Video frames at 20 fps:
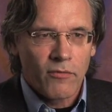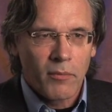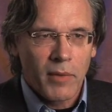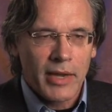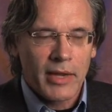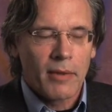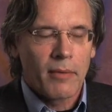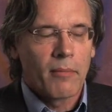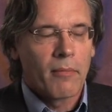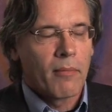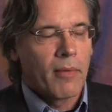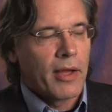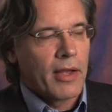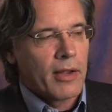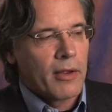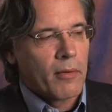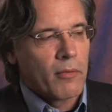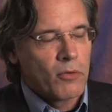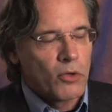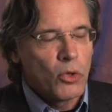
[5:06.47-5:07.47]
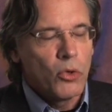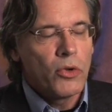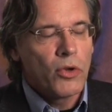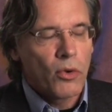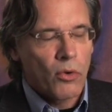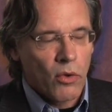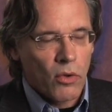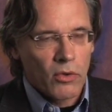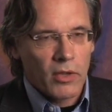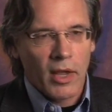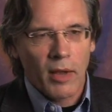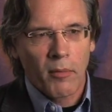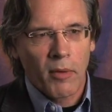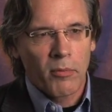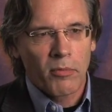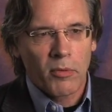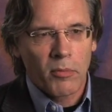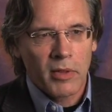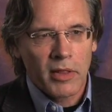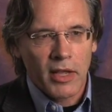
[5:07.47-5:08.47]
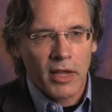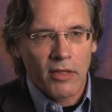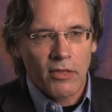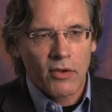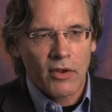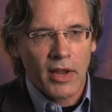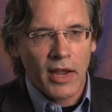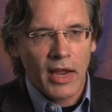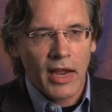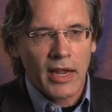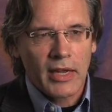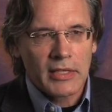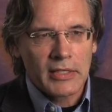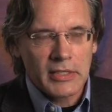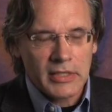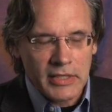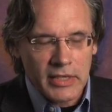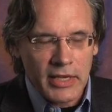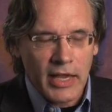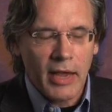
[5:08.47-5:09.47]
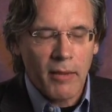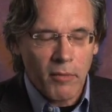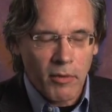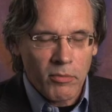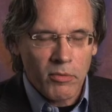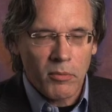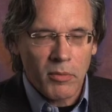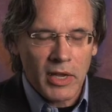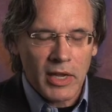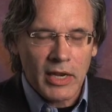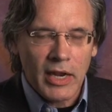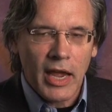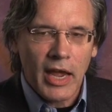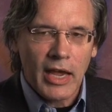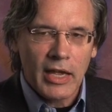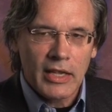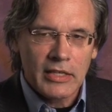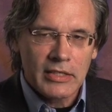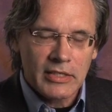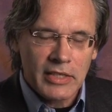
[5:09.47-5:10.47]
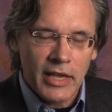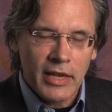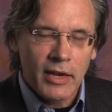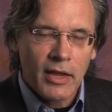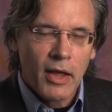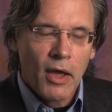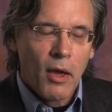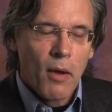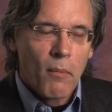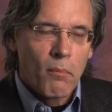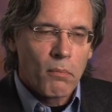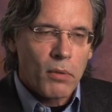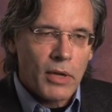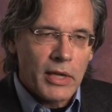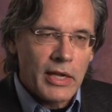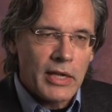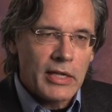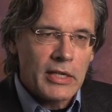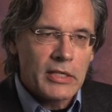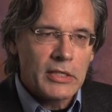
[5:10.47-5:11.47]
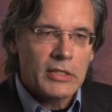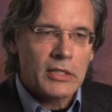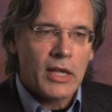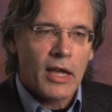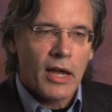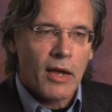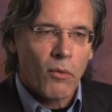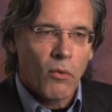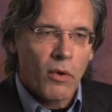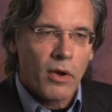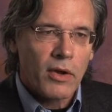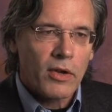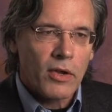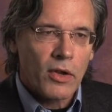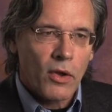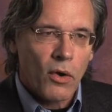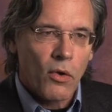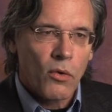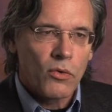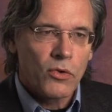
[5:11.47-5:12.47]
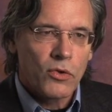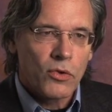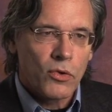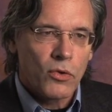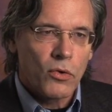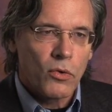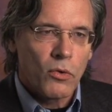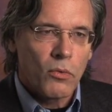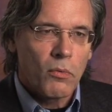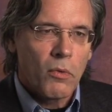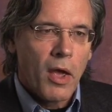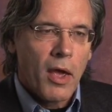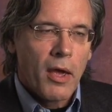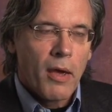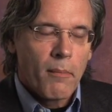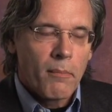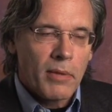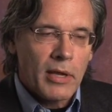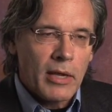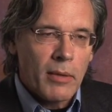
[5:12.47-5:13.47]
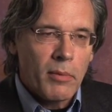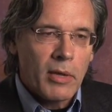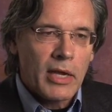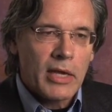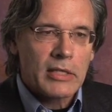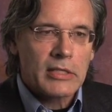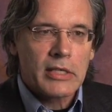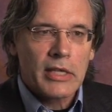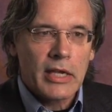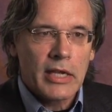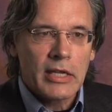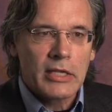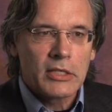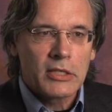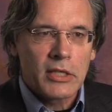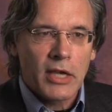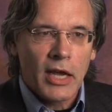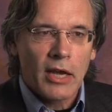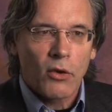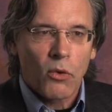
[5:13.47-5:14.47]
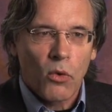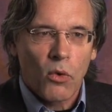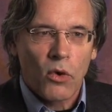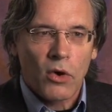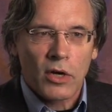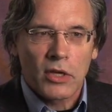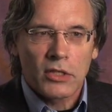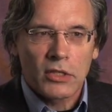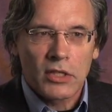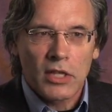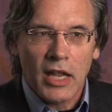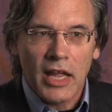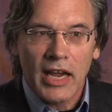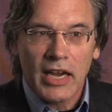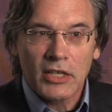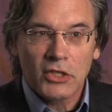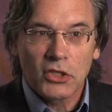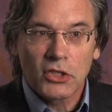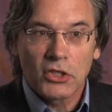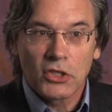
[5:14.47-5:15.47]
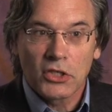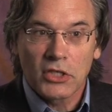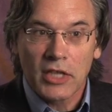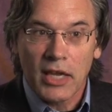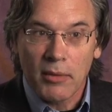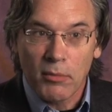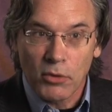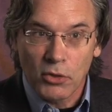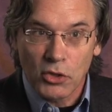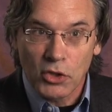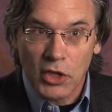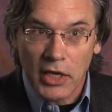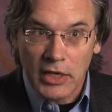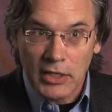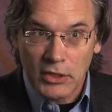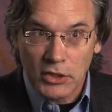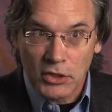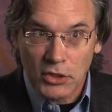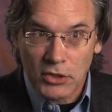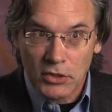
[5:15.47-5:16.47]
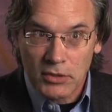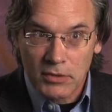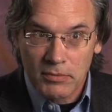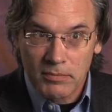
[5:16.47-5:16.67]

My 2-year-old came up to me the other day and said, please, I want to go to pbskids.org/cyberchase.